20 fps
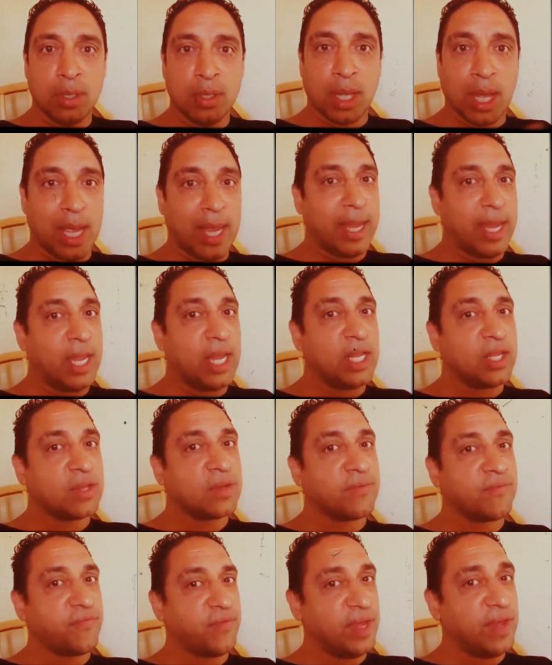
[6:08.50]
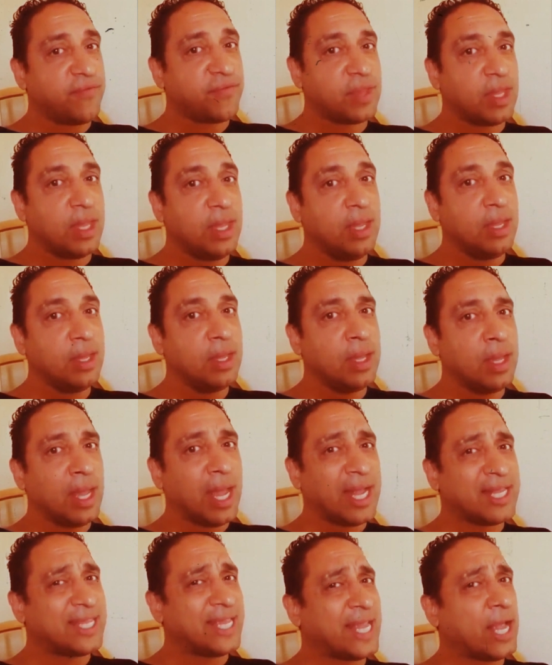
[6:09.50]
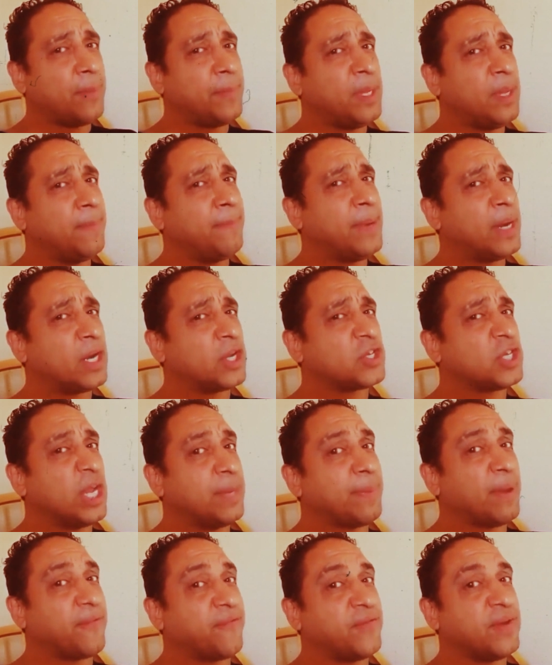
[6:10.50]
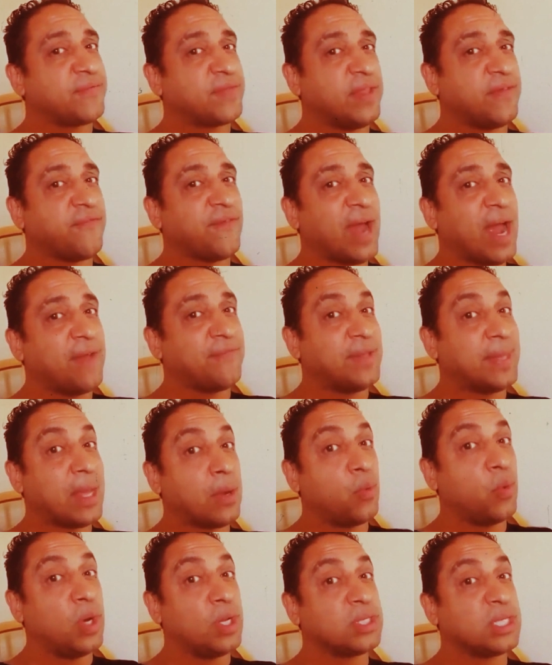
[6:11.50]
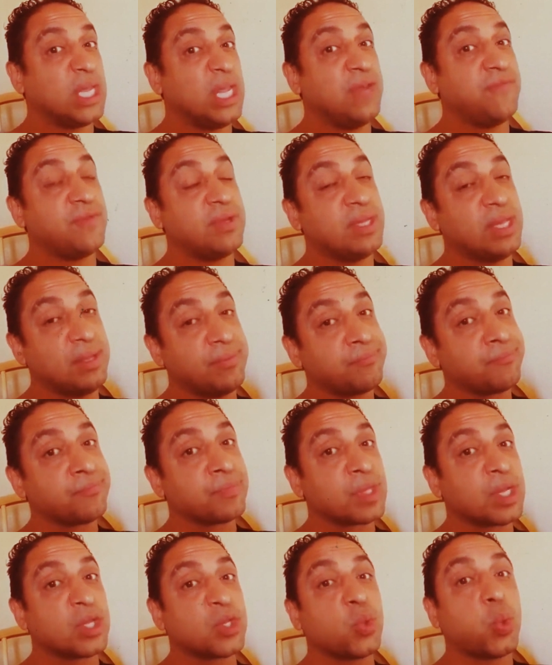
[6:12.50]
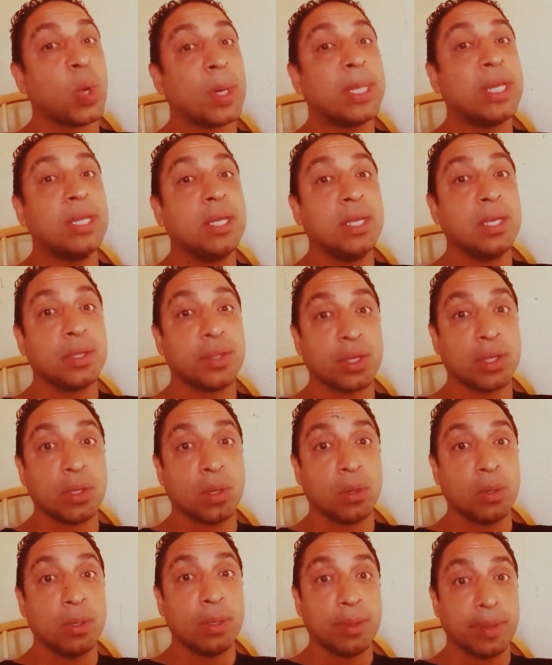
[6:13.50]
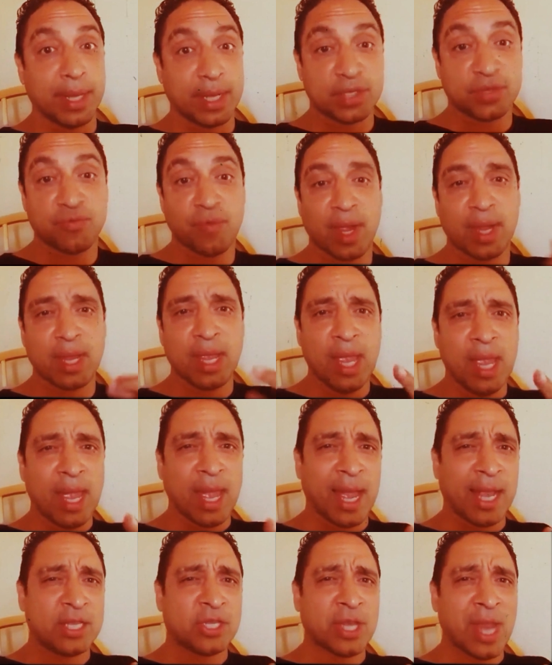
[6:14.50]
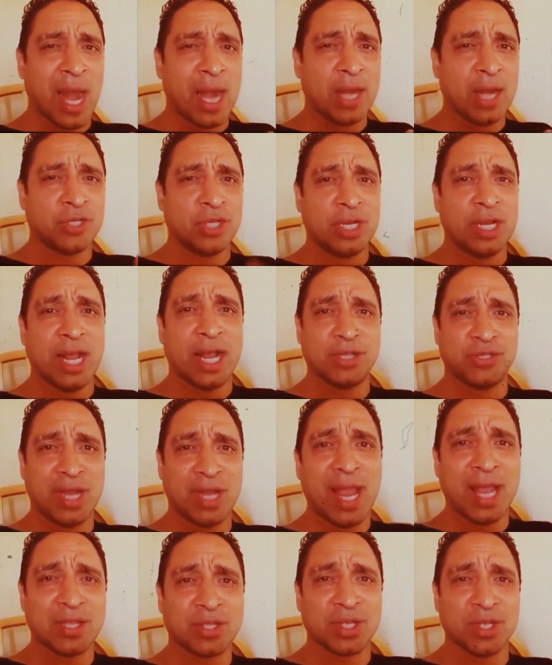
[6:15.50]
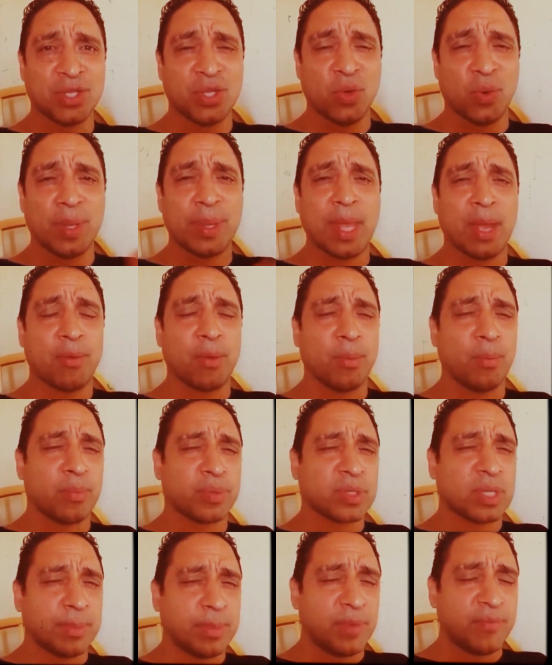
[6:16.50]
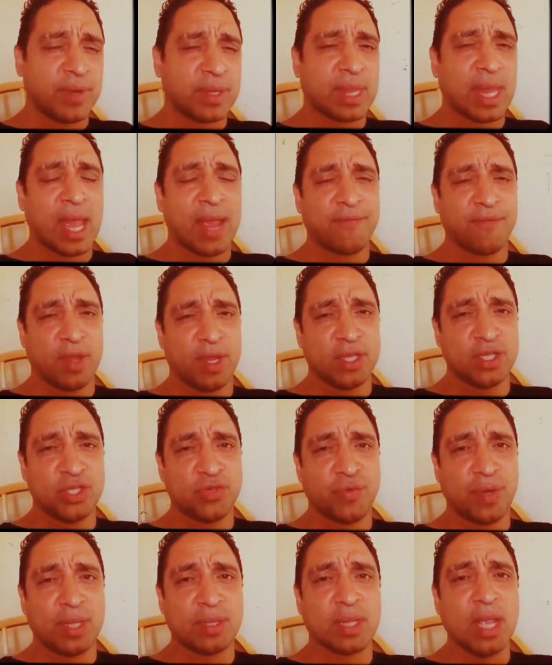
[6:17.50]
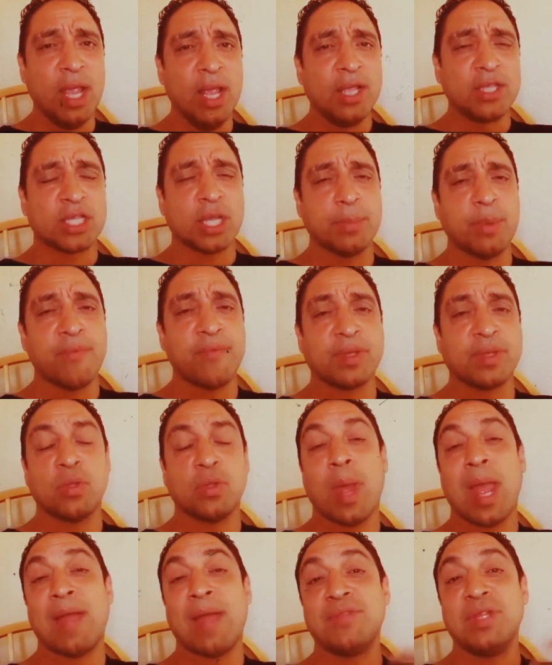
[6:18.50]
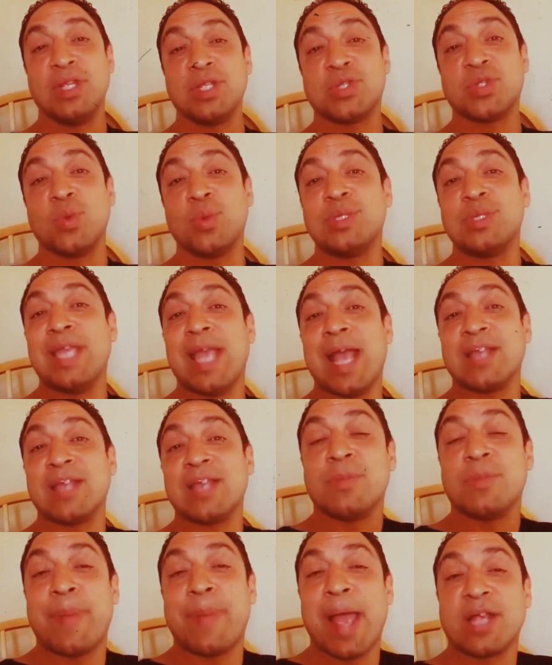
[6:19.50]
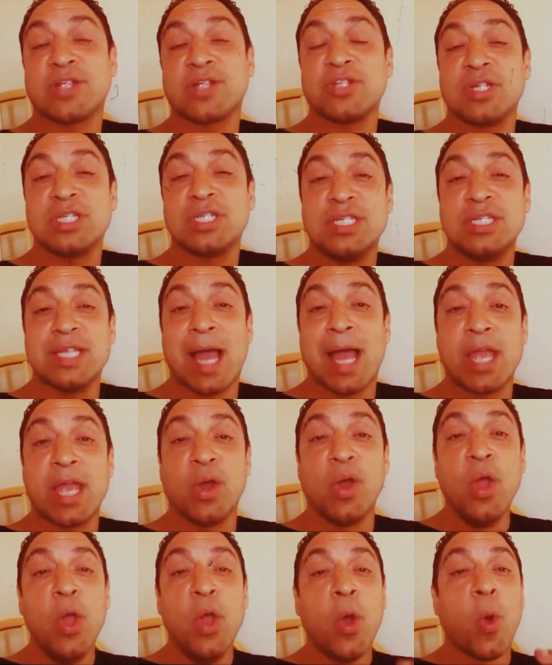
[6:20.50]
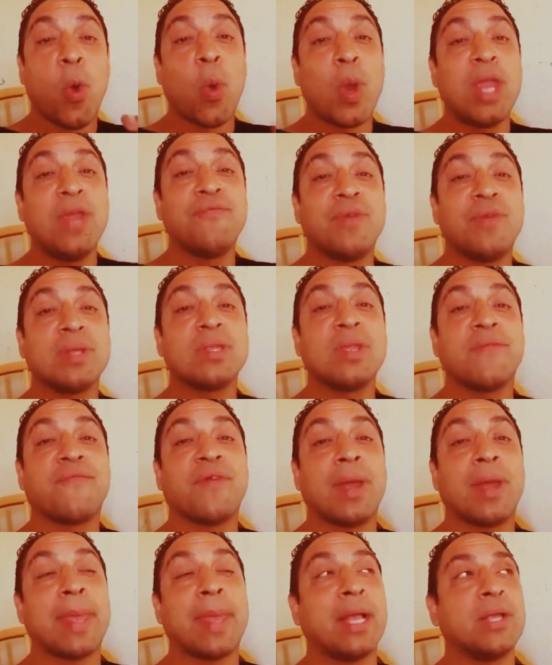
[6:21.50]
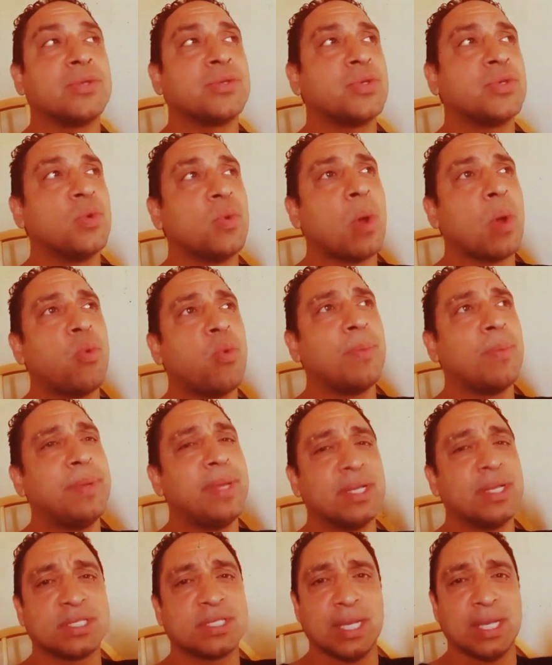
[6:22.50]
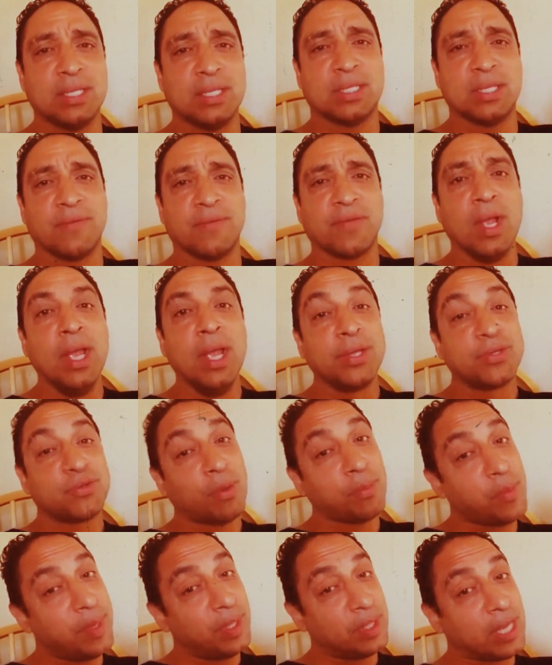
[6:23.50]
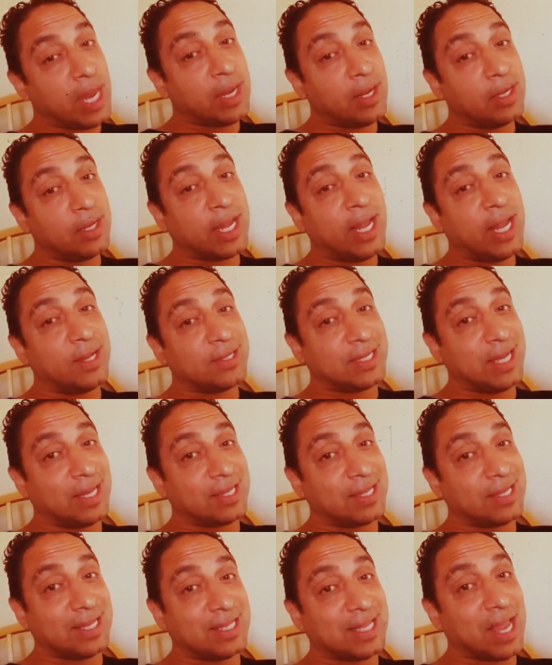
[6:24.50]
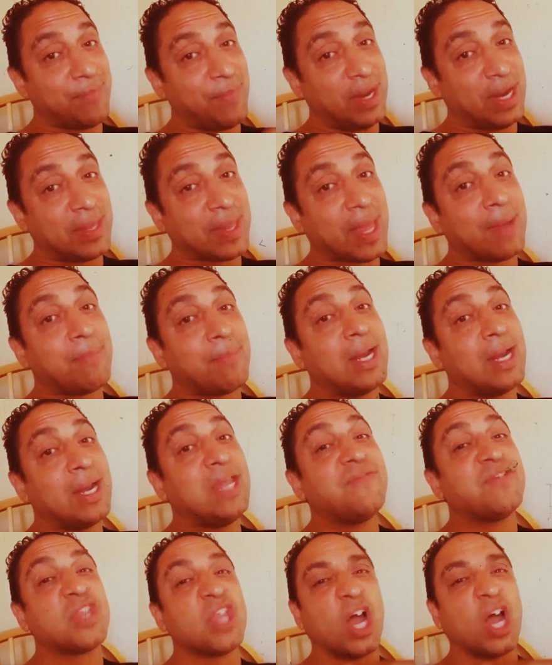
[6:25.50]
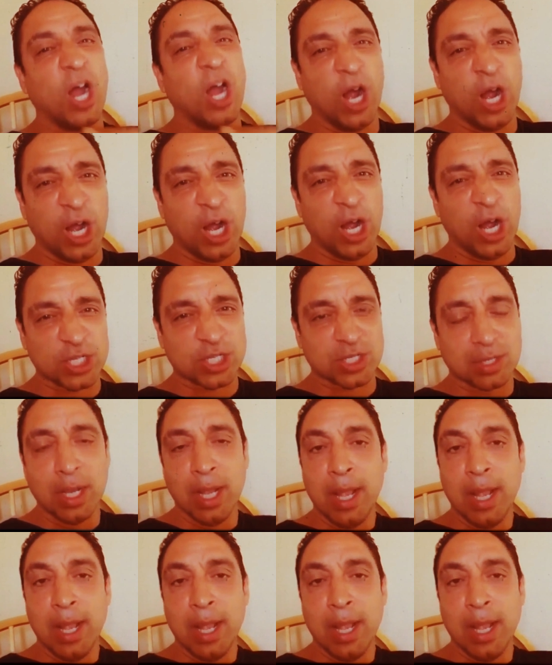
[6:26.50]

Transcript: At age 50, I think I'll be in better shape at 55 than I was even 20 years ago. That's right. I challenge you guys. You guys can do it. Now, some of us have injuries. Some of us don't have the enthusiasm, the passion, and desire, or even the financial or would-be incentive. So I'm going to be taking care of things like that because I believe in us.